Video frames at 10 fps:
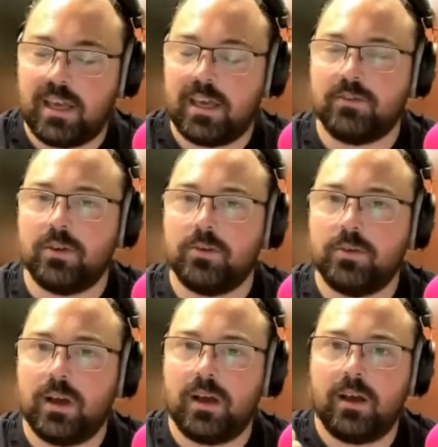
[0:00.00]
hero
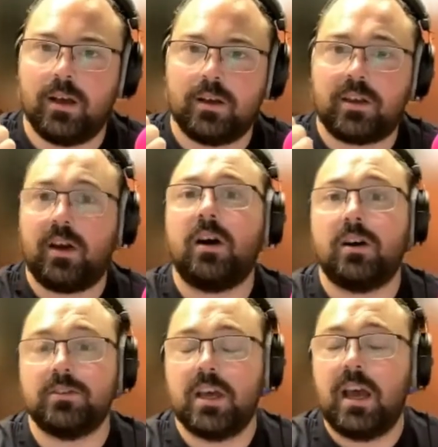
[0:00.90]

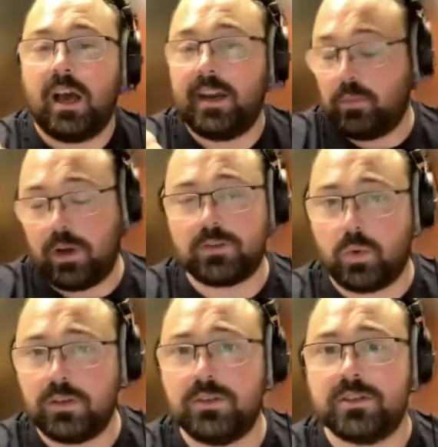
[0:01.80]
card, and it worked
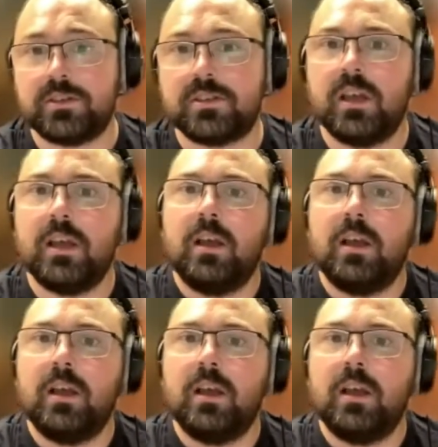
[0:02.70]
wonders.